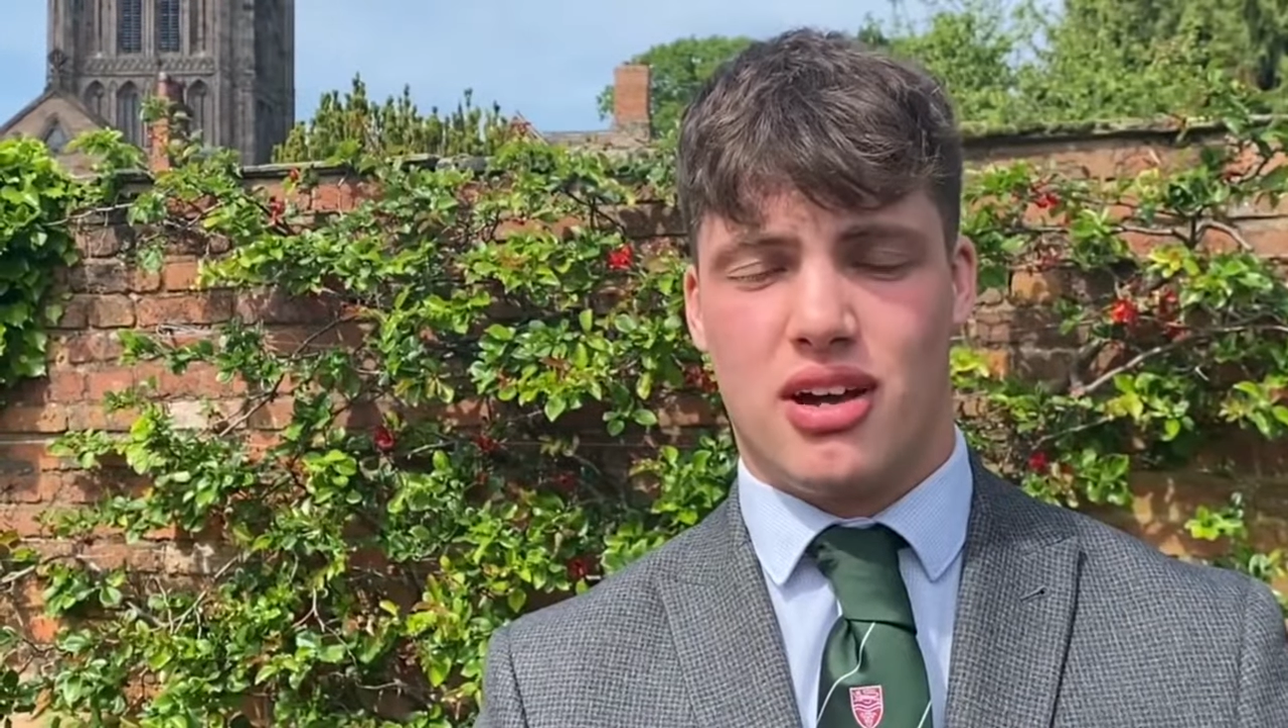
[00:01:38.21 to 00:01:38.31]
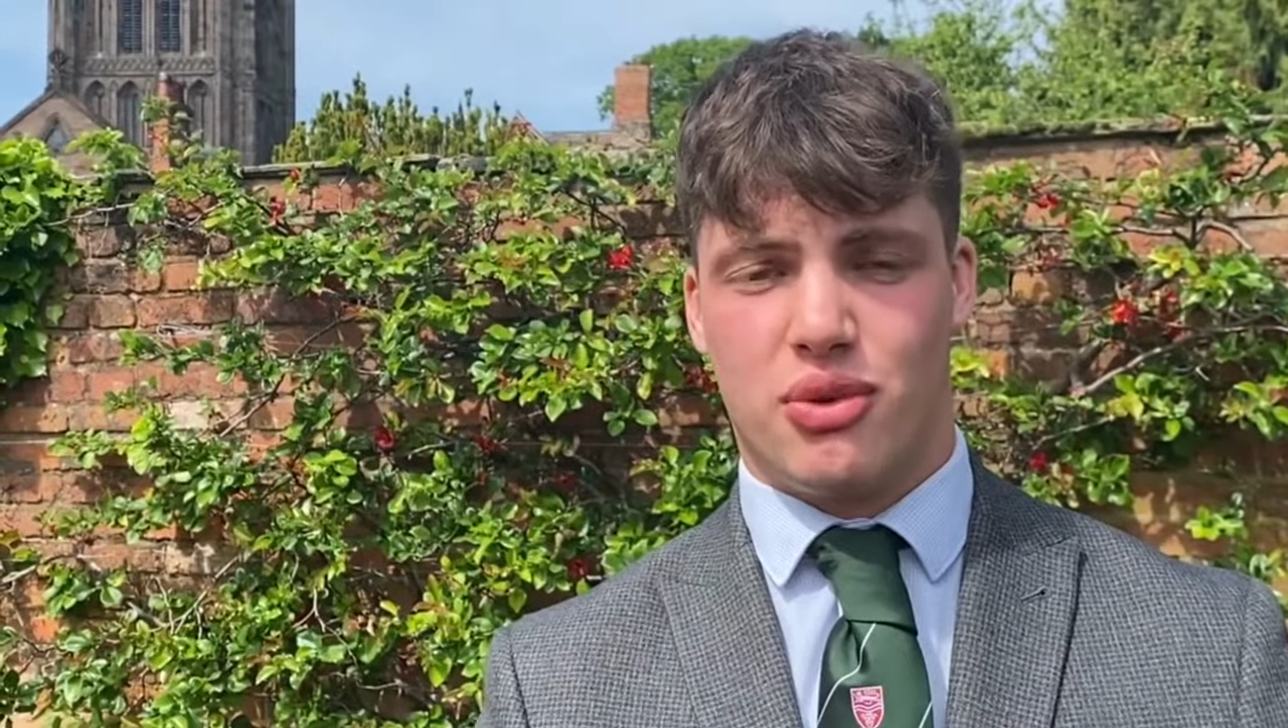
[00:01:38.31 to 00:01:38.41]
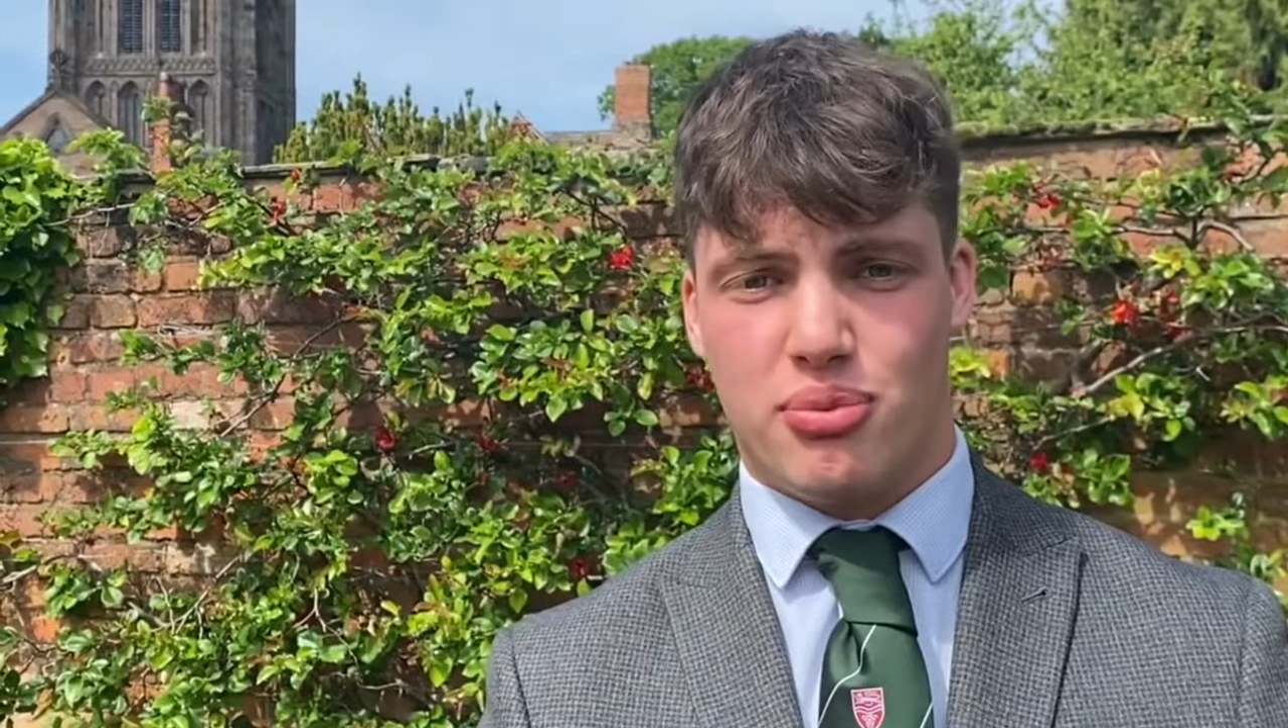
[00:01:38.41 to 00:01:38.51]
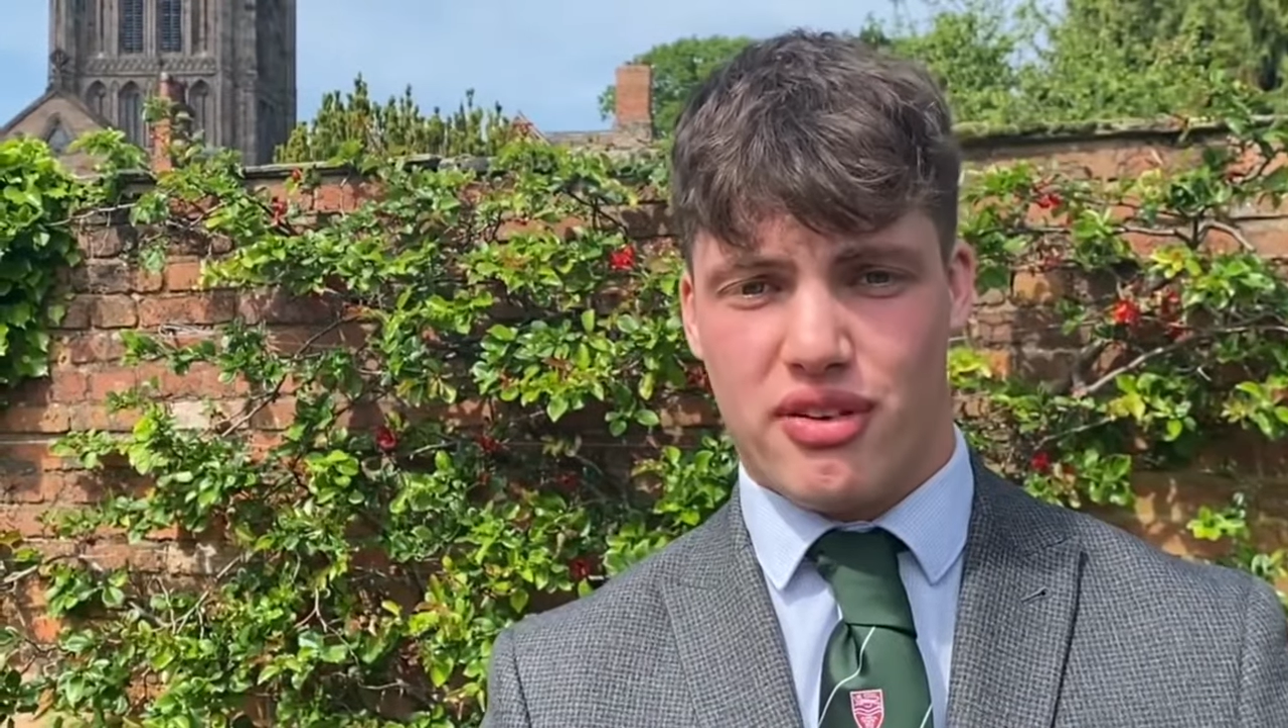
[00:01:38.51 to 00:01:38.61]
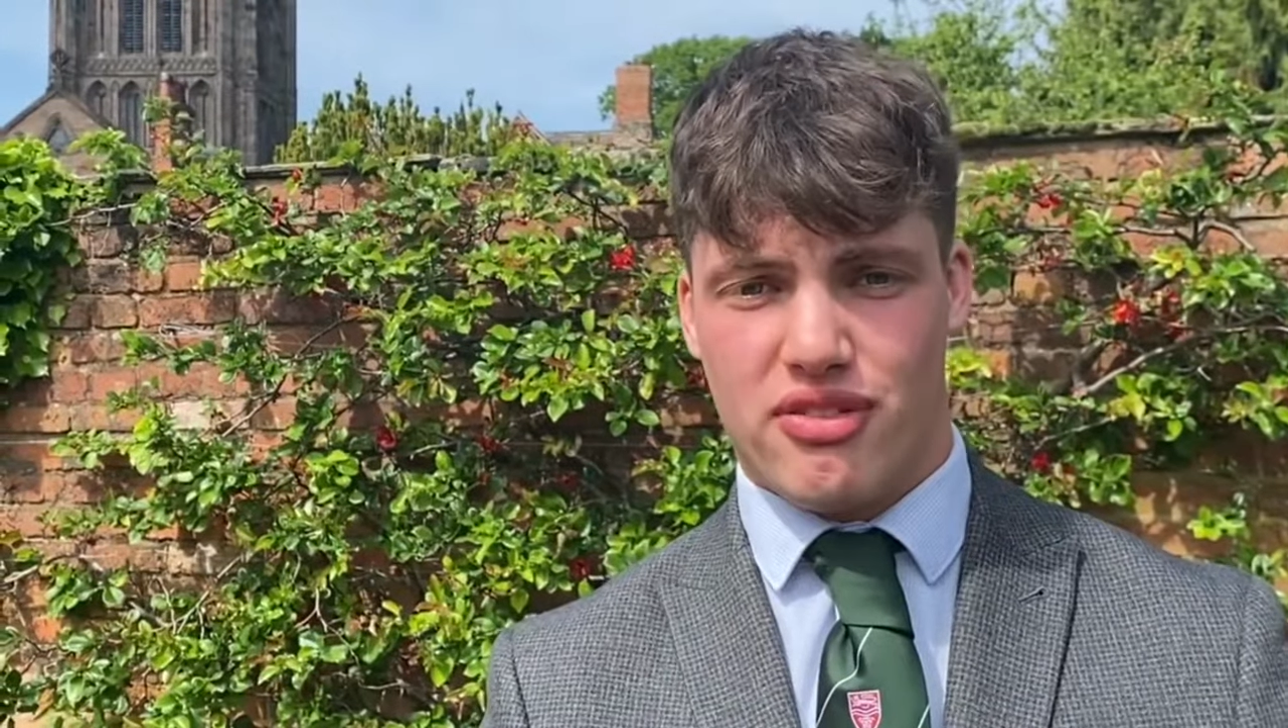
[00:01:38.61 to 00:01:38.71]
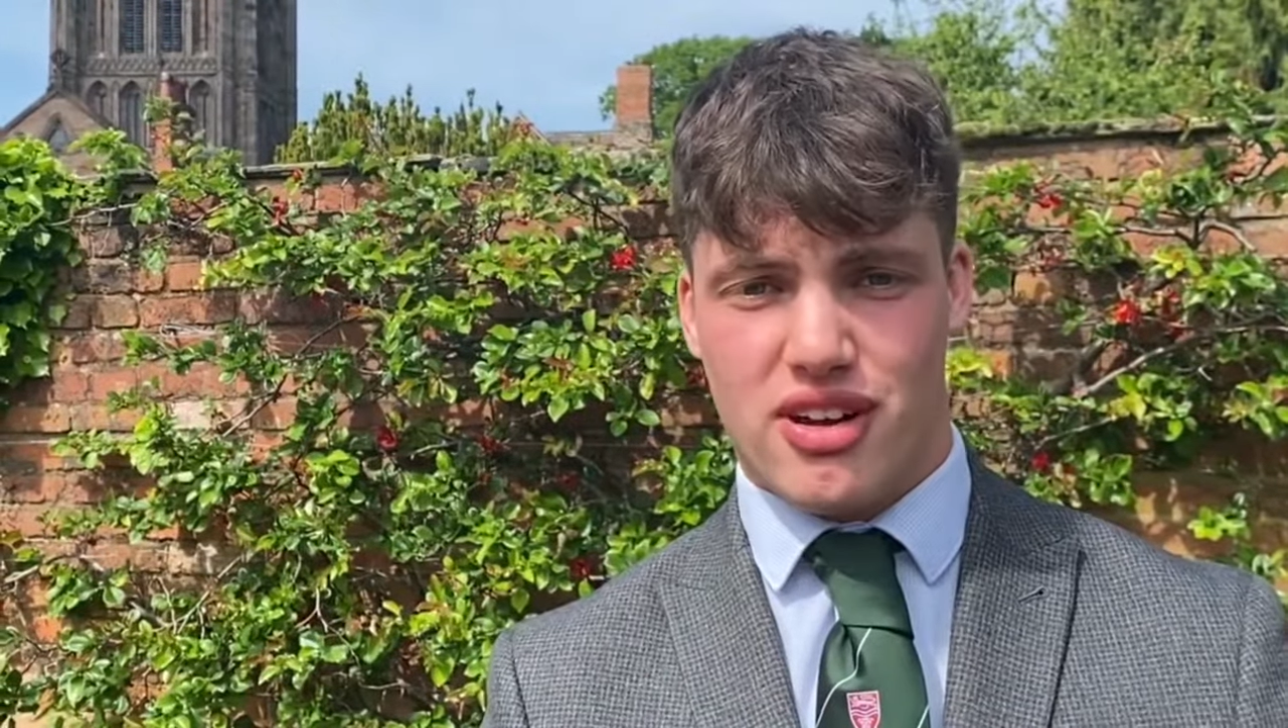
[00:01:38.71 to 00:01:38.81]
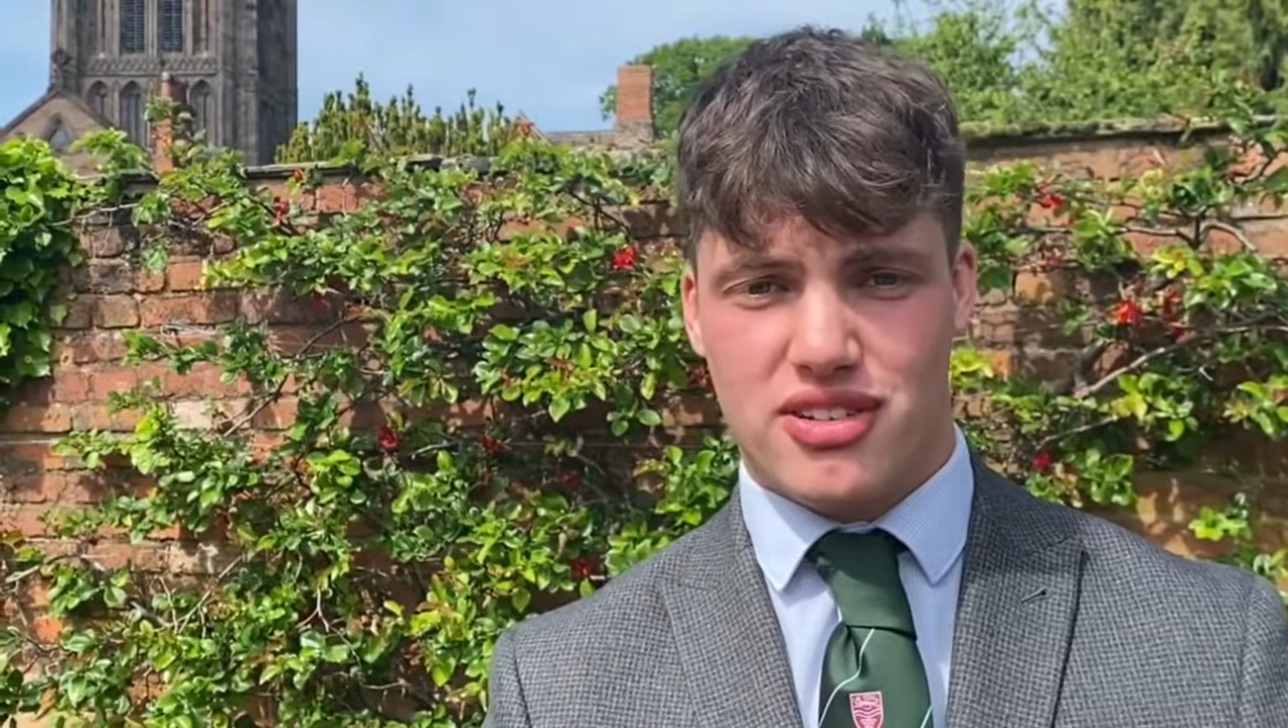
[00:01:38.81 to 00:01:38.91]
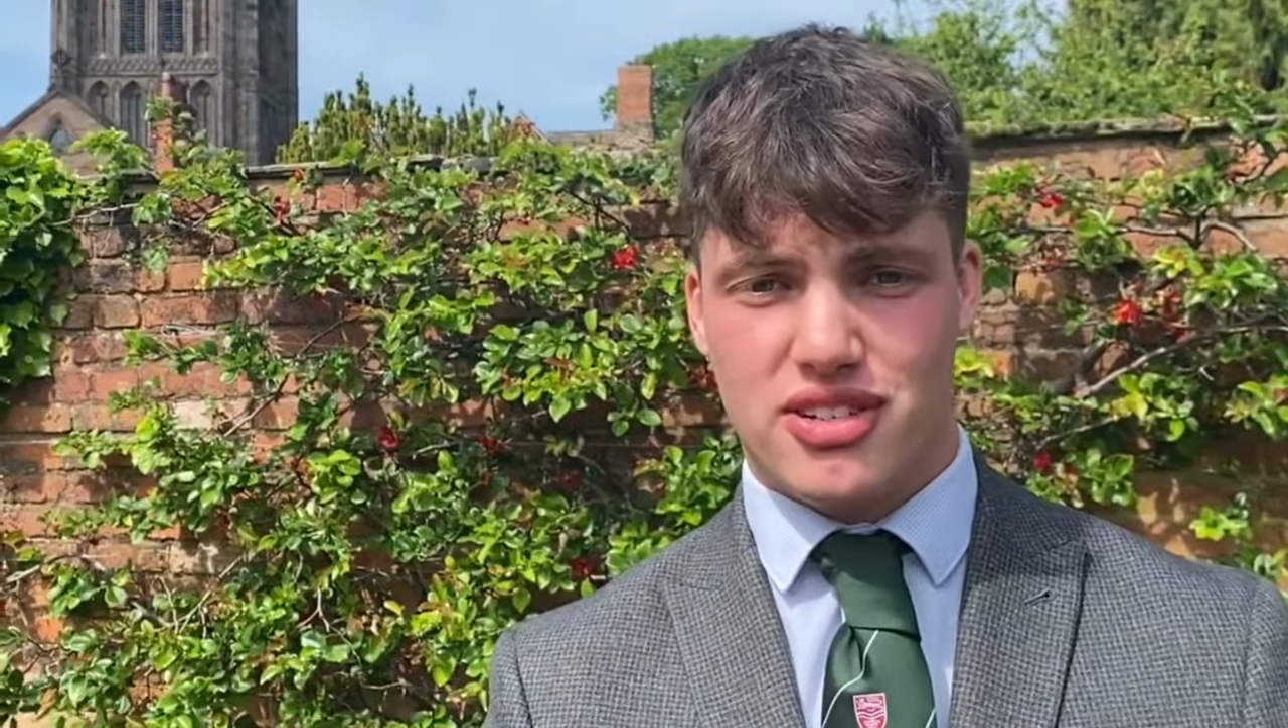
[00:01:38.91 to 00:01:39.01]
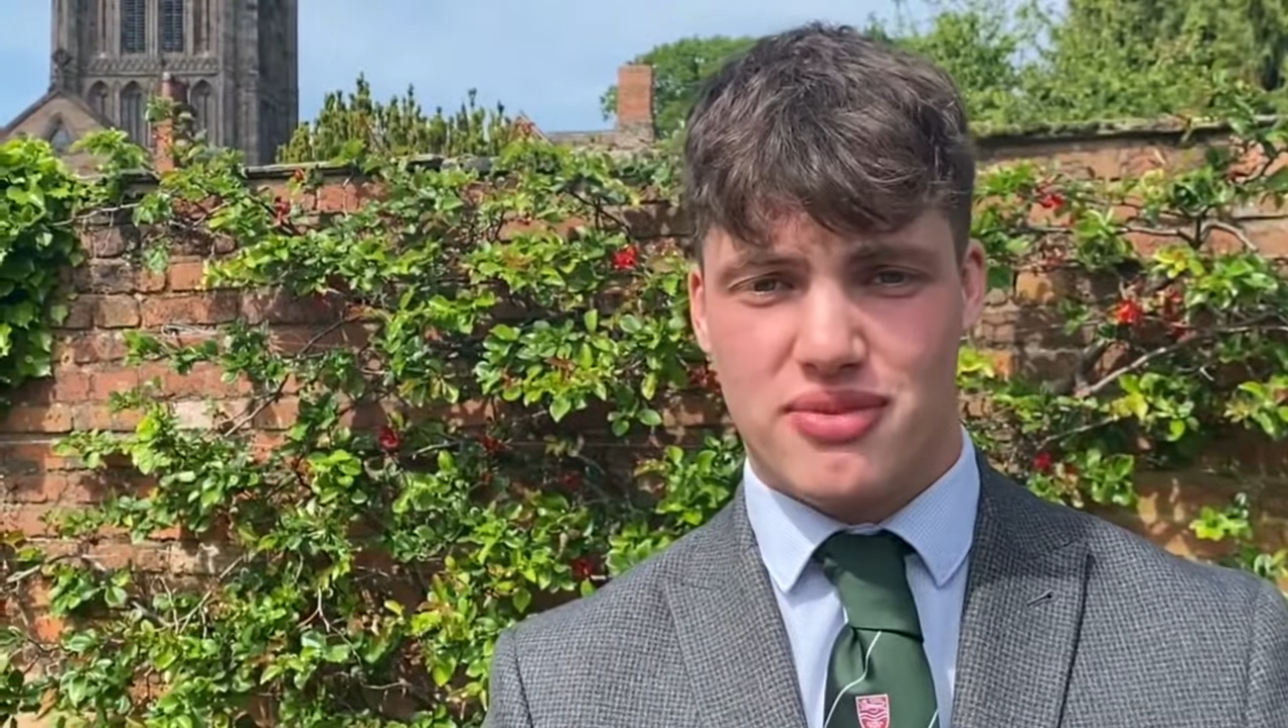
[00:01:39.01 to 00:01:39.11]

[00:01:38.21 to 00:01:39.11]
with my friends.